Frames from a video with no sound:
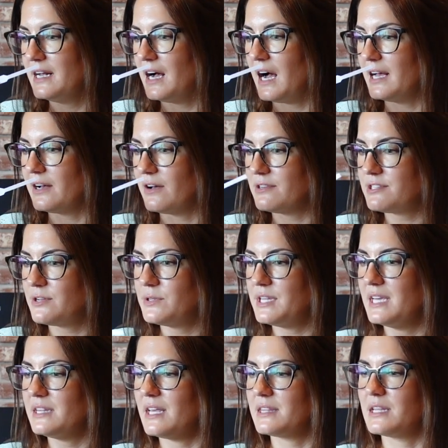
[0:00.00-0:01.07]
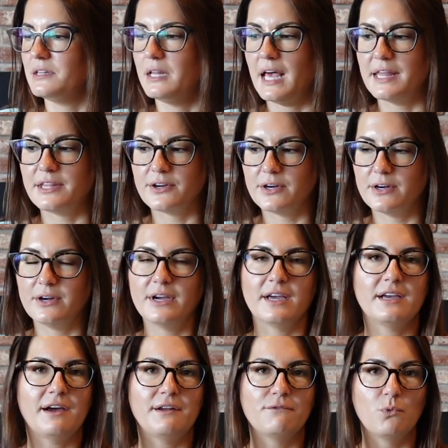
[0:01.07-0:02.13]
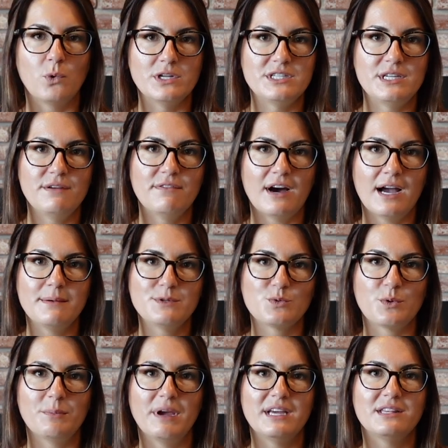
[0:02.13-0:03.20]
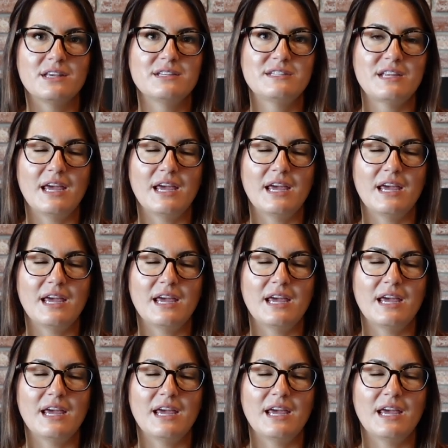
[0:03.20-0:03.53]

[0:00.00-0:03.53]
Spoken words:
I also think that the leather and kind of woodsy vibes would make this